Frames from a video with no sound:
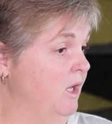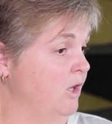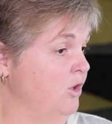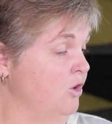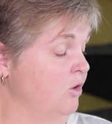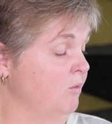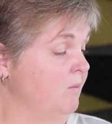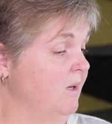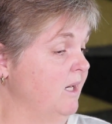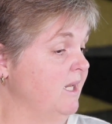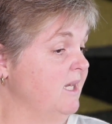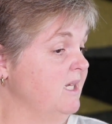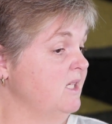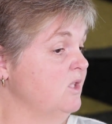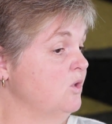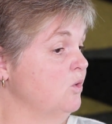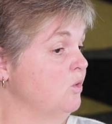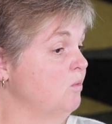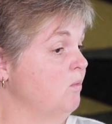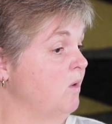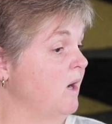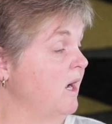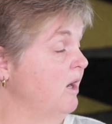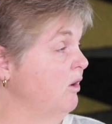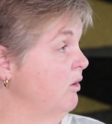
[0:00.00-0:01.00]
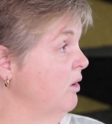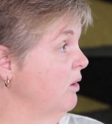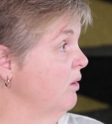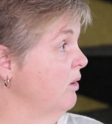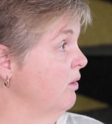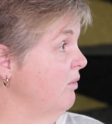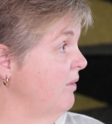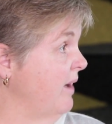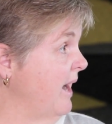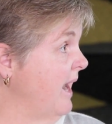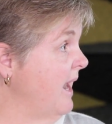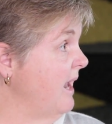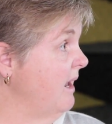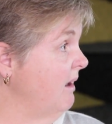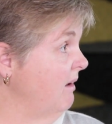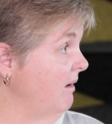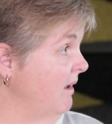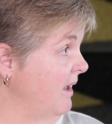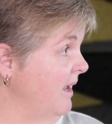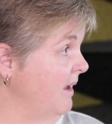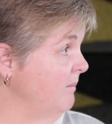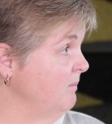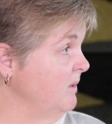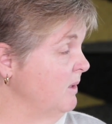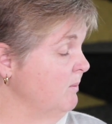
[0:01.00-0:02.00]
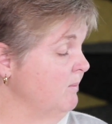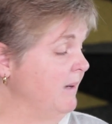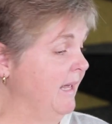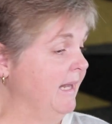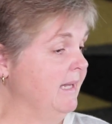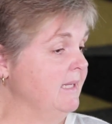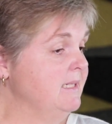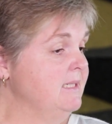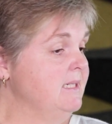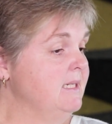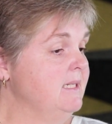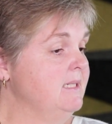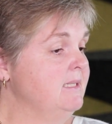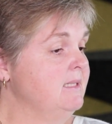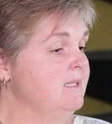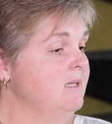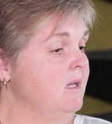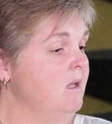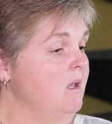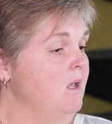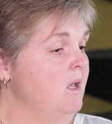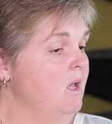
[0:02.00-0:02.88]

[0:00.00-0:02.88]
anomalies or microarray abnormalities.